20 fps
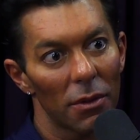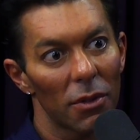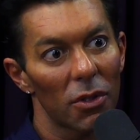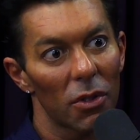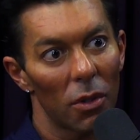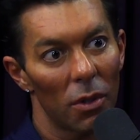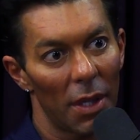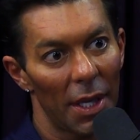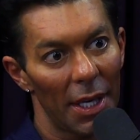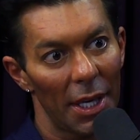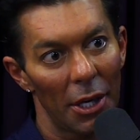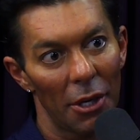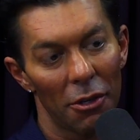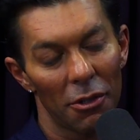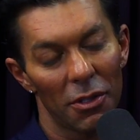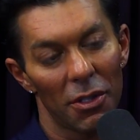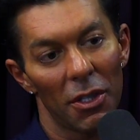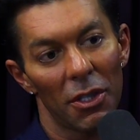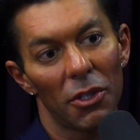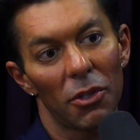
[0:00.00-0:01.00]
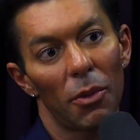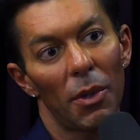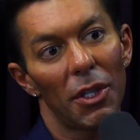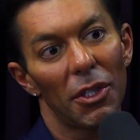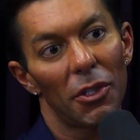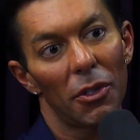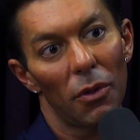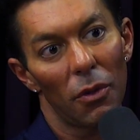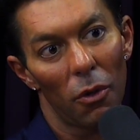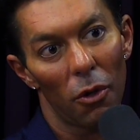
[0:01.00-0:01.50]
So like in your
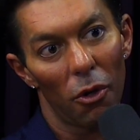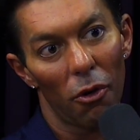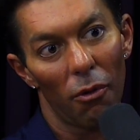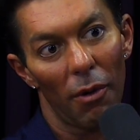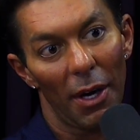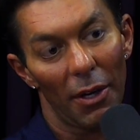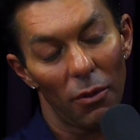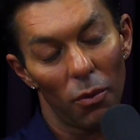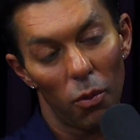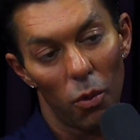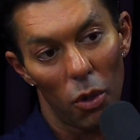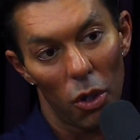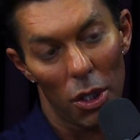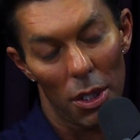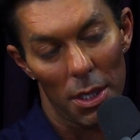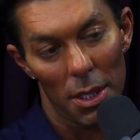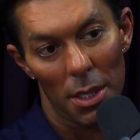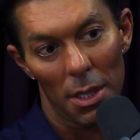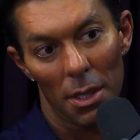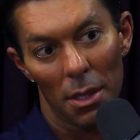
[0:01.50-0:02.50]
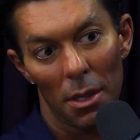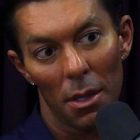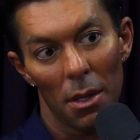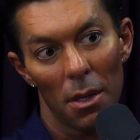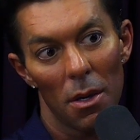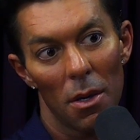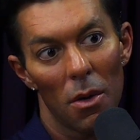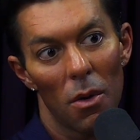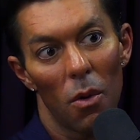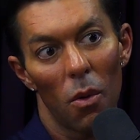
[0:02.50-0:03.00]
situation, they'll correct one
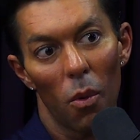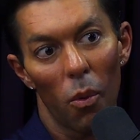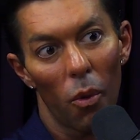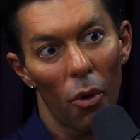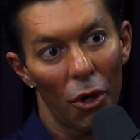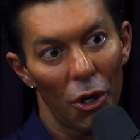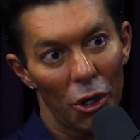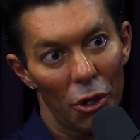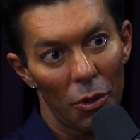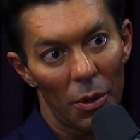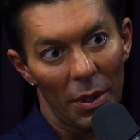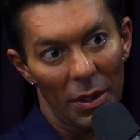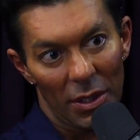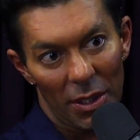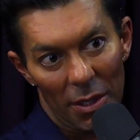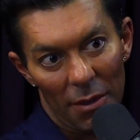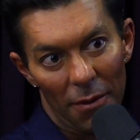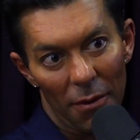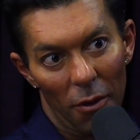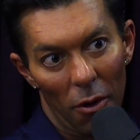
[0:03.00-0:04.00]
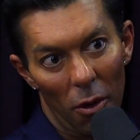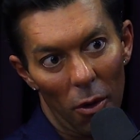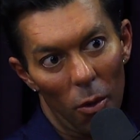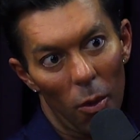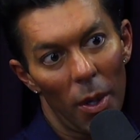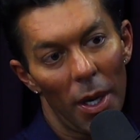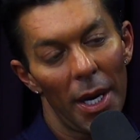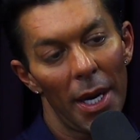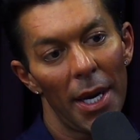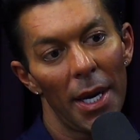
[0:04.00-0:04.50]
where you can see far
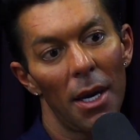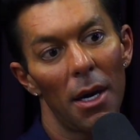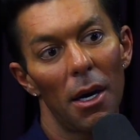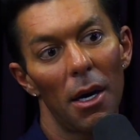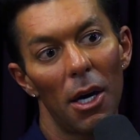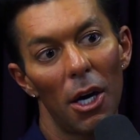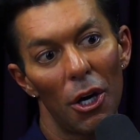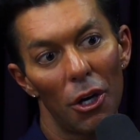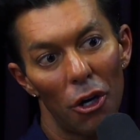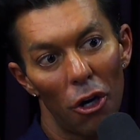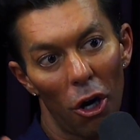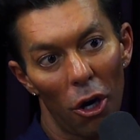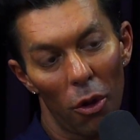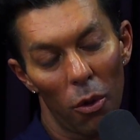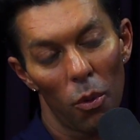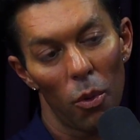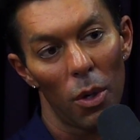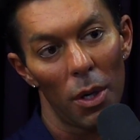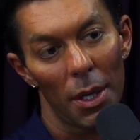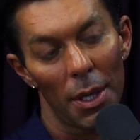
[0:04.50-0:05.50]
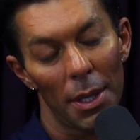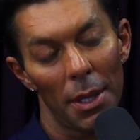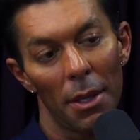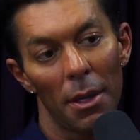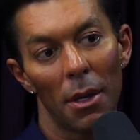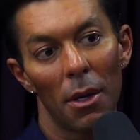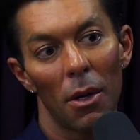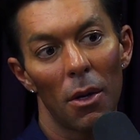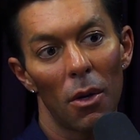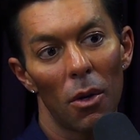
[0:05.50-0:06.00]
away, another one
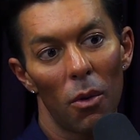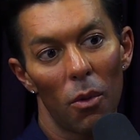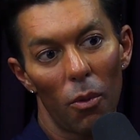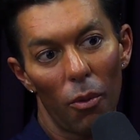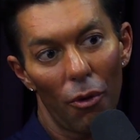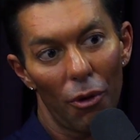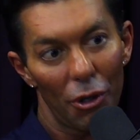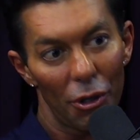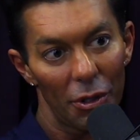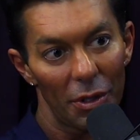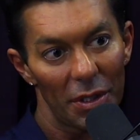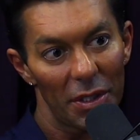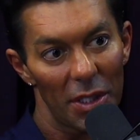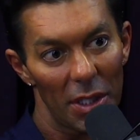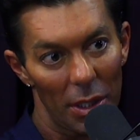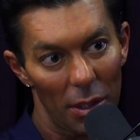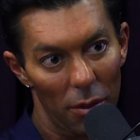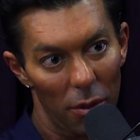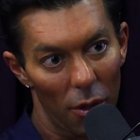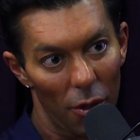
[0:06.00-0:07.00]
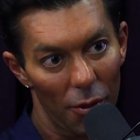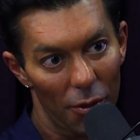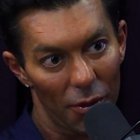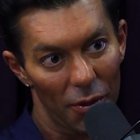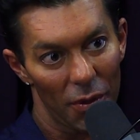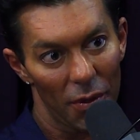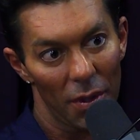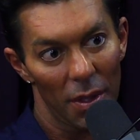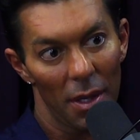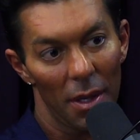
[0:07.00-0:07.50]
where you can see
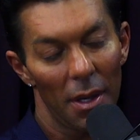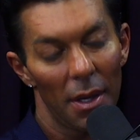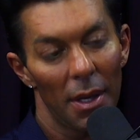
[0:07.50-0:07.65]
close.